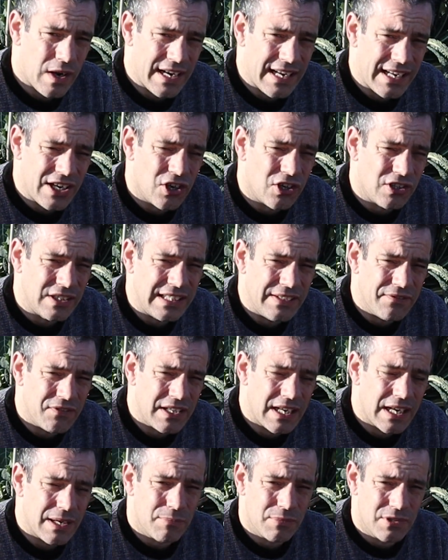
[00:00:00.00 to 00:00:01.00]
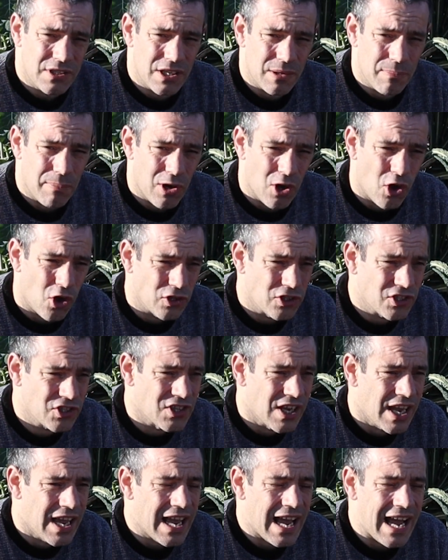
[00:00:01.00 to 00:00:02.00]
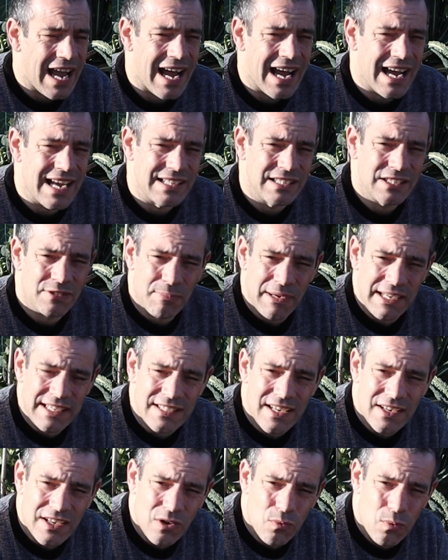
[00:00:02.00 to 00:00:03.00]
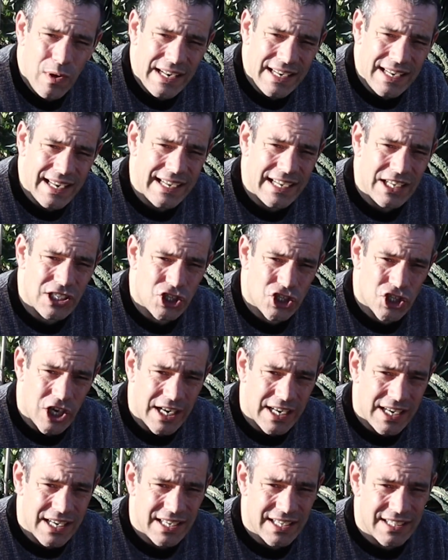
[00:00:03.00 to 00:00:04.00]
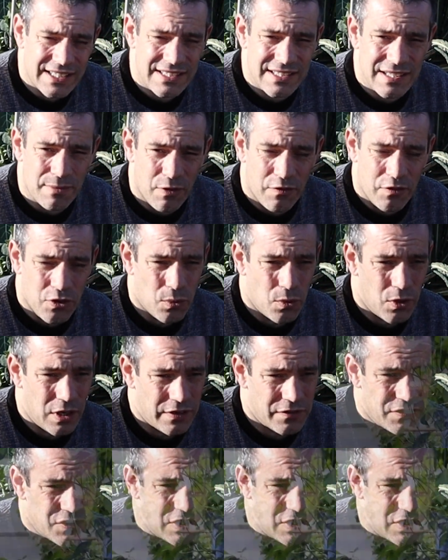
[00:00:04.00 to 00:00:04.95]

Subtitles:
where I couldn't even come to the plots, and my tunnel went like a jungle, as some of you will have